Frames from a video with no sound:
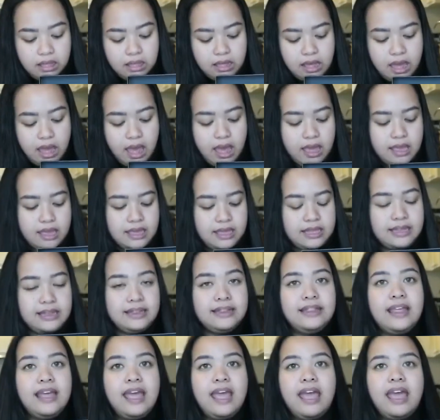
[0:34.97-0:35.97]
Ay,
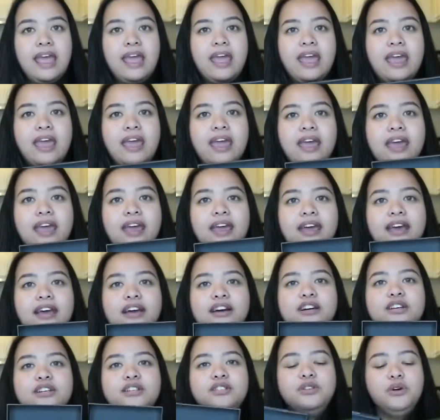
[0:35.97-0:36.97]
hindi.
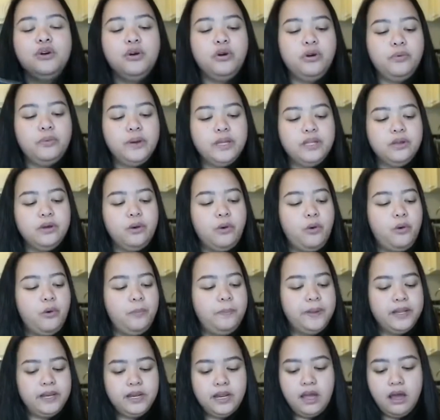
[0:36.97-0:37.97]
So, when you
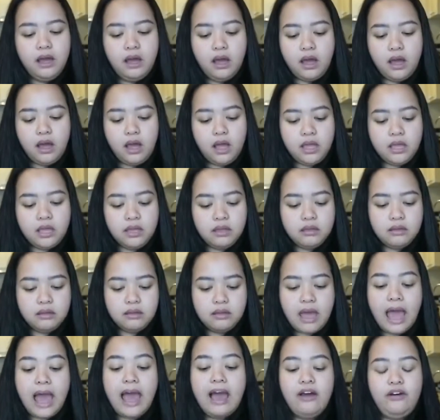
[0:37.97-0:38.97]
open it, ay,
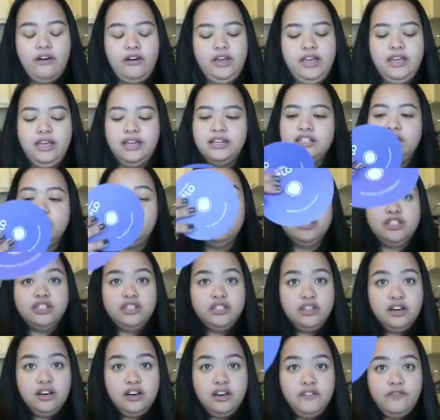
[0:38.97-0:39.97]
okay, it's just
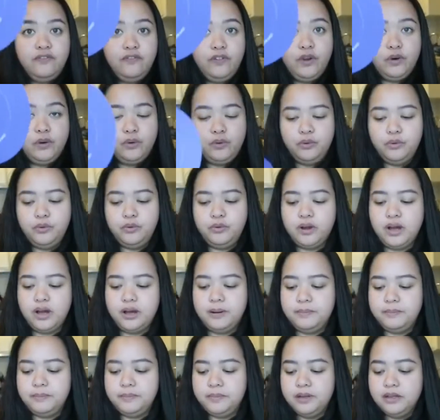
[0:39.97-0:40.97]
the
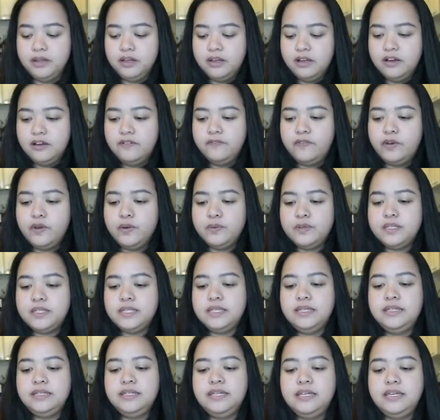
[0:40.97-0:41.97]
Flow
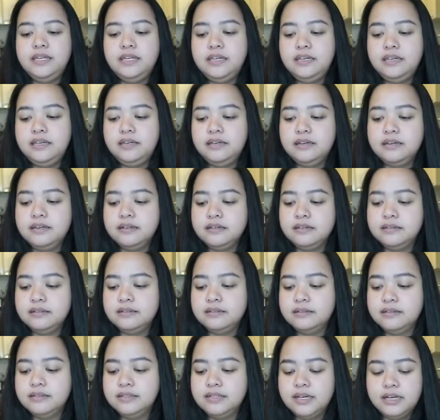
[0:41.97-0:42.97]
CD
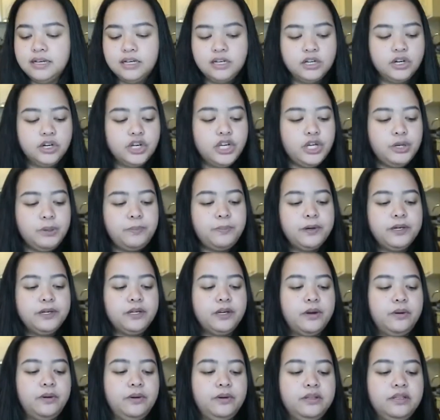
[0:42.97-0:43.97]
coupon
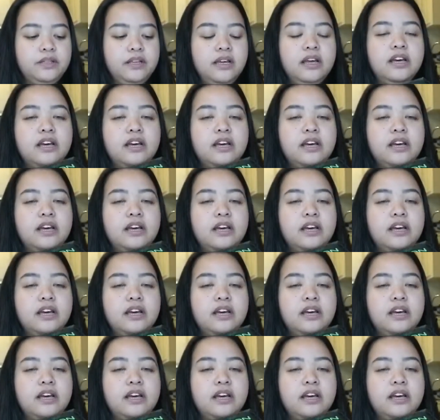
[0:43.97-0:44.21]
code.